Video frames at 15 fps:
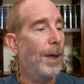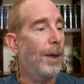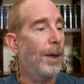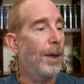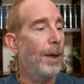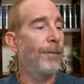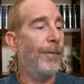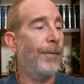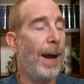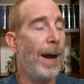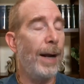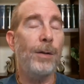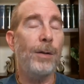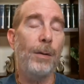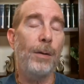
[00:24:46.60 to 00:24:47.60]
In
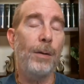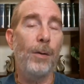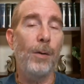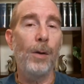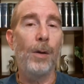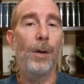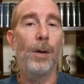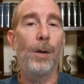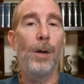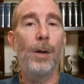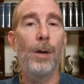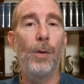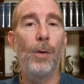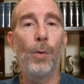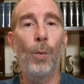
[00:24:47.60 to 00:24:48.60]
fact,
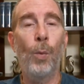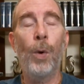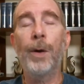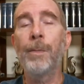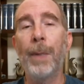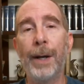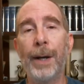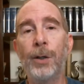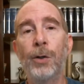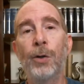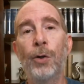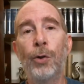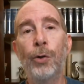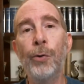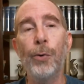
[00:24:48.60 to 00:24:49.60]
one might
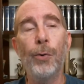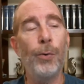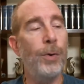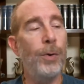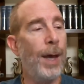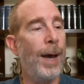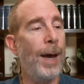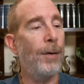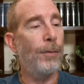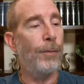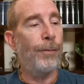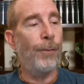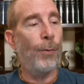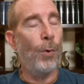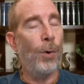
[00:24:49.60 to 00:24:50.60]
conclude that
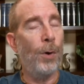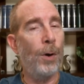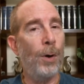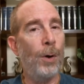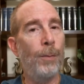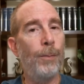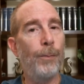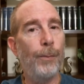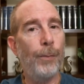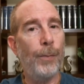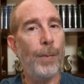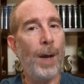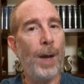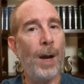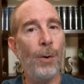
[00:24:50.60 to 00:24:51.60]
for
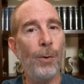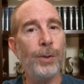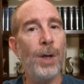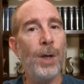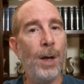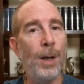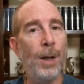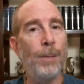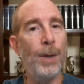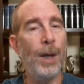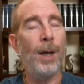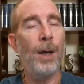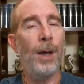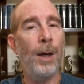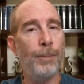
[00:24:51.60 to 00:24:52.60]
our time,
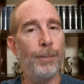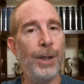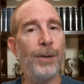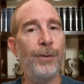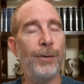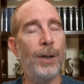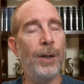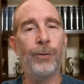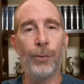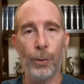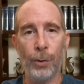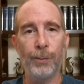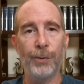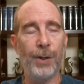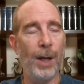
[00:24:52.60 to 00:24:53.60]
place, and
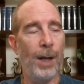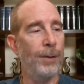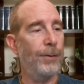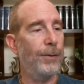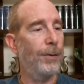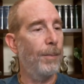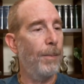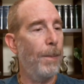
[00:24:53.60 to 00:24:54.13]
circumstance,